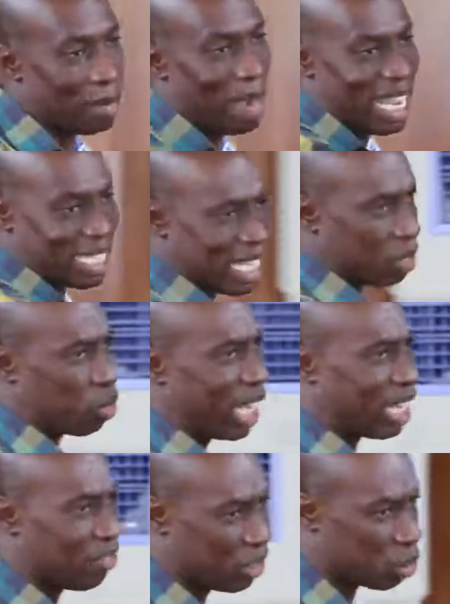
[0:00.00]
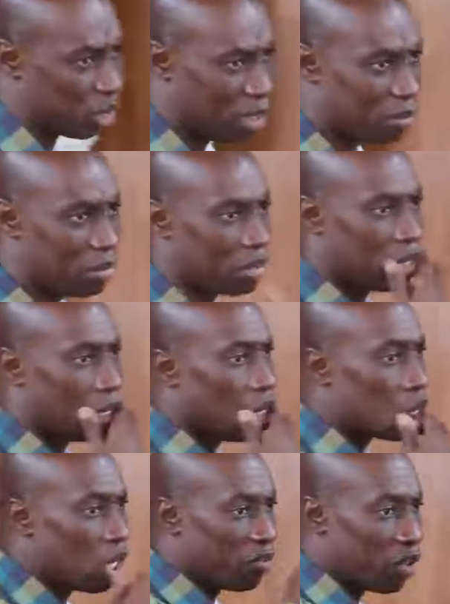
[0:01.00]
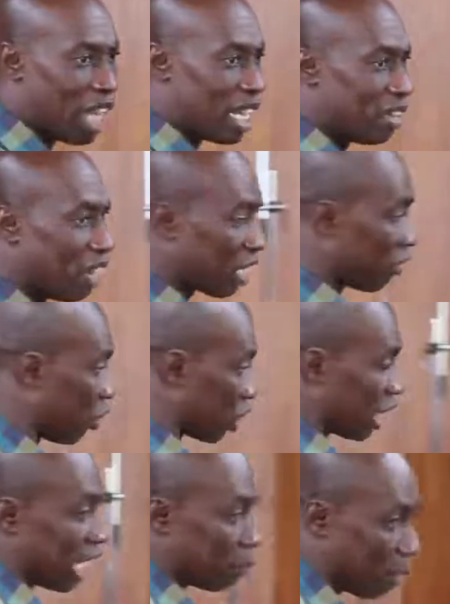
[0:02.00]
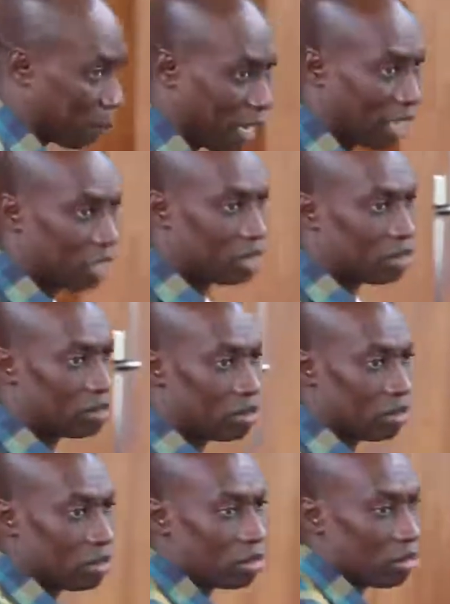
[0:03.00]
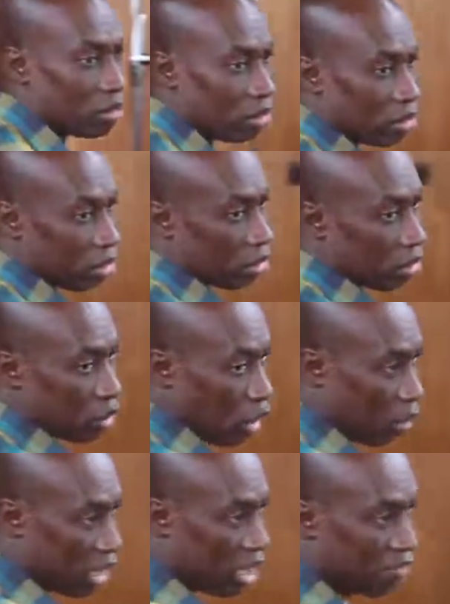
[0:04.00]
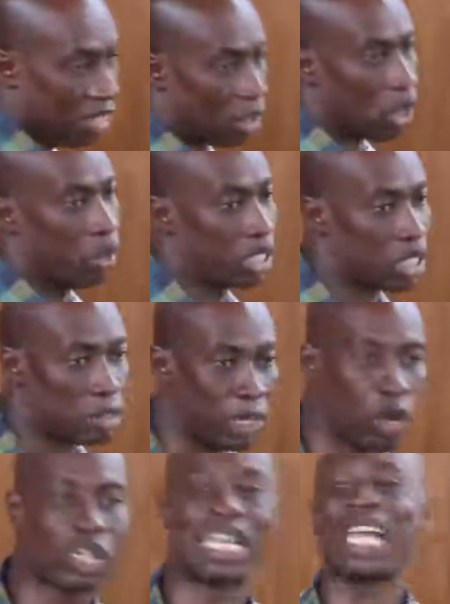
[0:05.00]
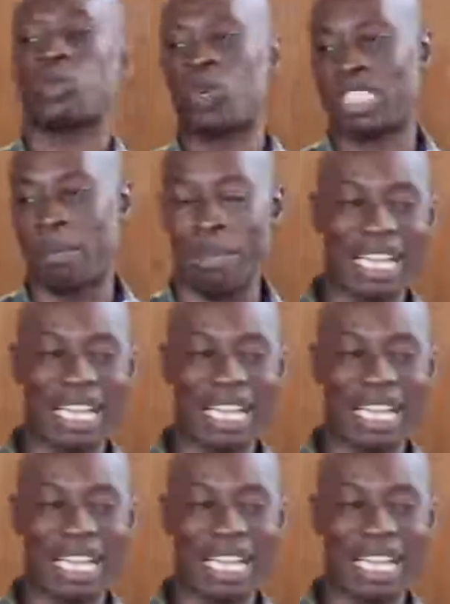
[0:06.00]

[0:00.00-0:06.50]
It's a mindset we are giving to them. Some of you can never give your child paper. You always give them coins because that was a